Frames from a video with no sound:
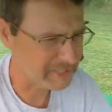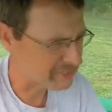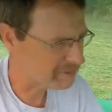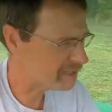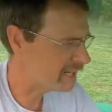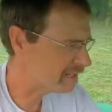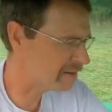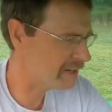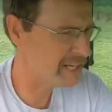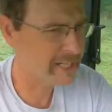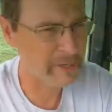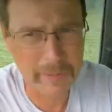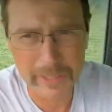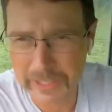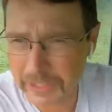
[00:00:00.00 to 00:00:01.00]
It tried to rain
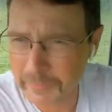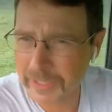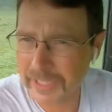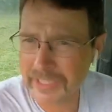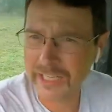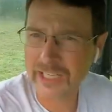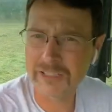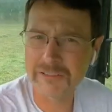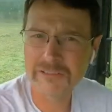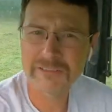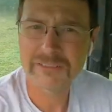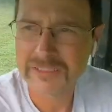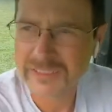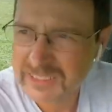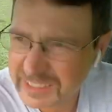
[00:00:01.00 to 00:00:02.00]
on me a little bit ago.
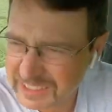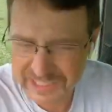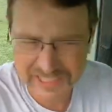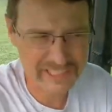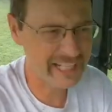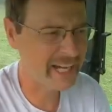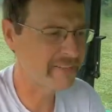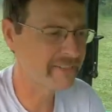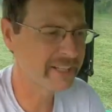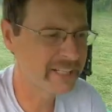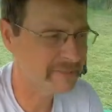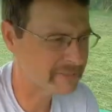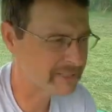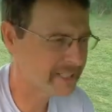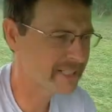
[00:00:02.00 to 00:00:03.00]
It's clouding
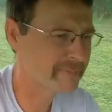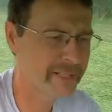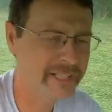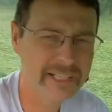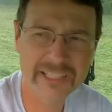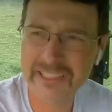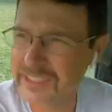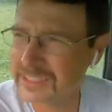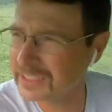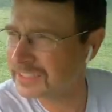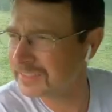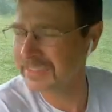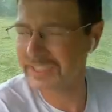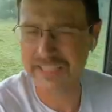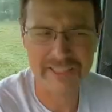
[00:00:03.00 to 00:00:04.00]
up some here.
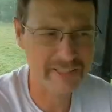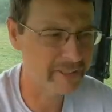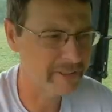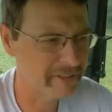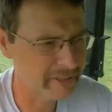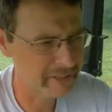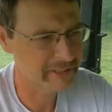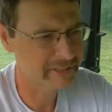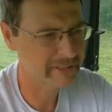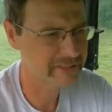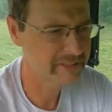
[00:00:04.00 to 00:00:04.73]
Get turned here.